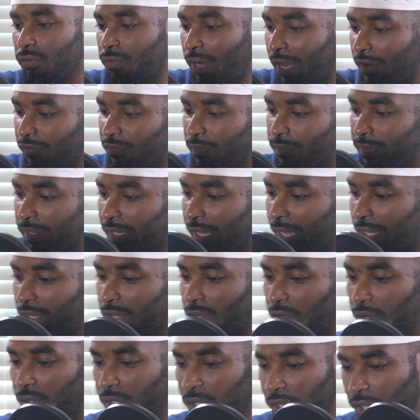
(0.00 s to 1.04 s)
right from the
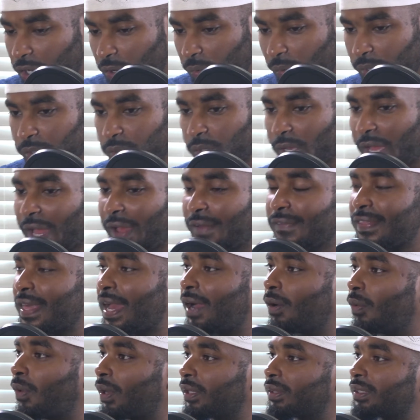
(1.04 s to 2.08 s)
get-go, when you have
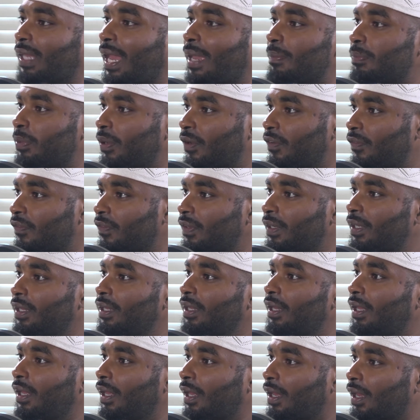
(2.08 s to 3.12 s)
that, what type of
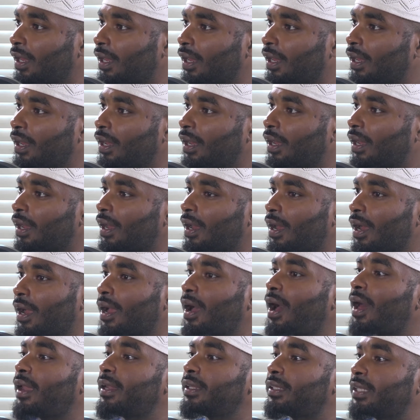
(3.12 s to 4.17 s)
uh,
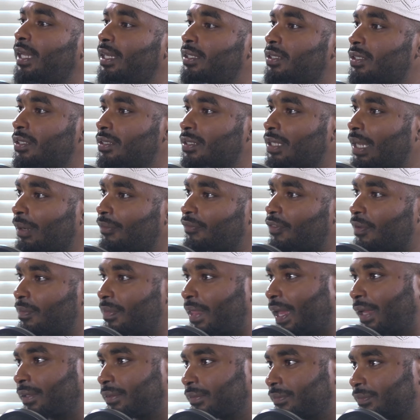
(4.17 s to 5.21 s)
connotations come from
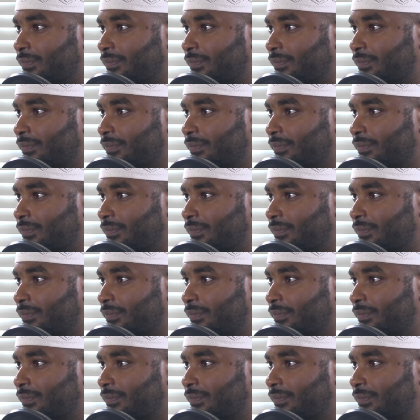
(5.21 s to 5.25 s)
that?